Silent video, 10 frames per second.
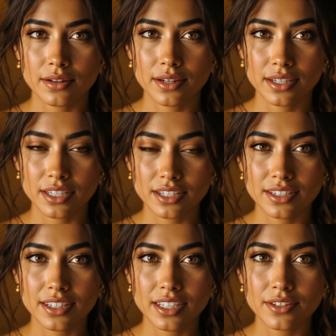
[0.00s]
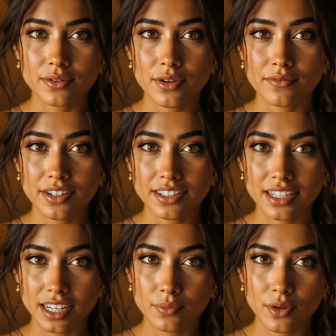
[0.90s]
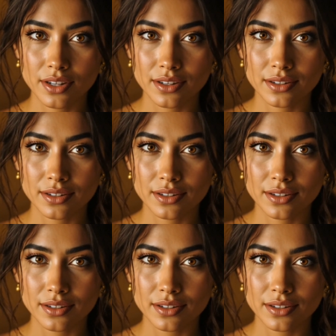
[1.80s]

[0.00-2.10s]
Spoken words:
it doesn't need to convince anyone.